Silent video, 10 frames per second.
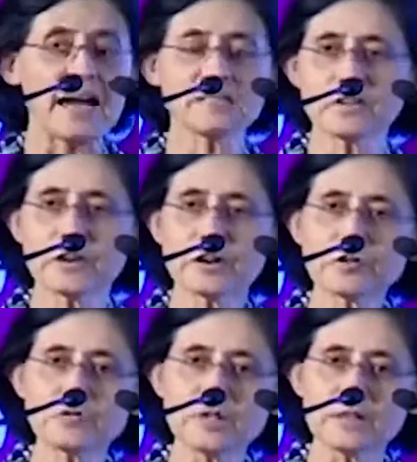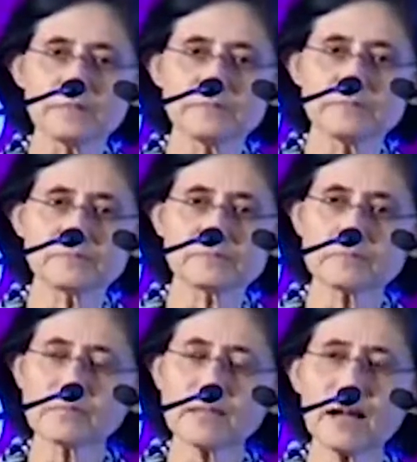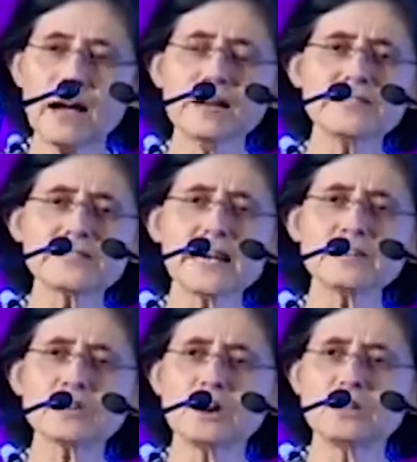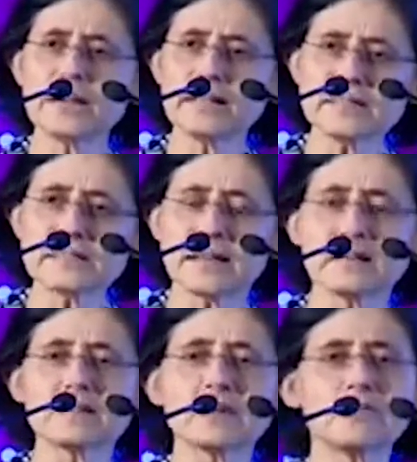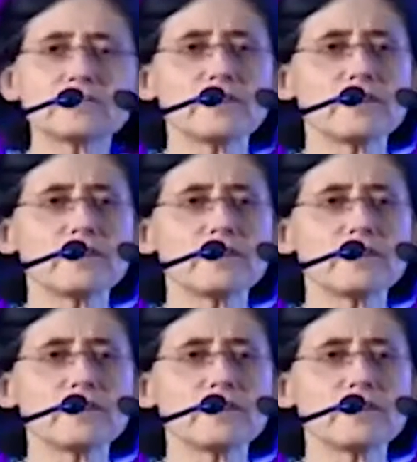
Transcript: As a recruiter, I have sat on the other side of the